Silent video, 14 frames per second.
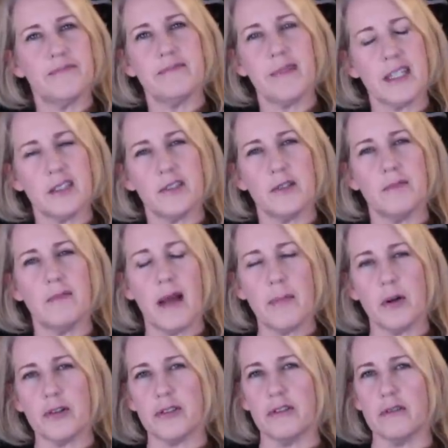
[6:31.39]
That's my
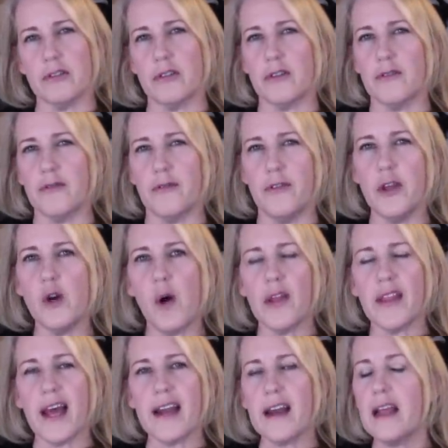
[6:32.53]
personal sort of view on
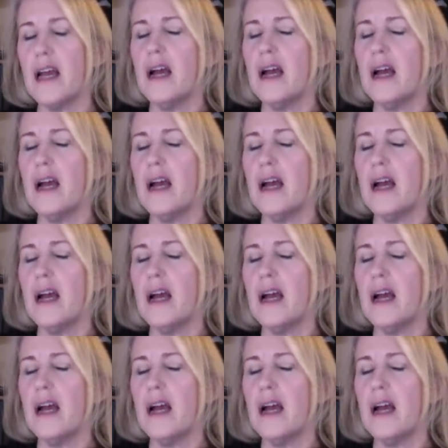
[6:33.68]
that.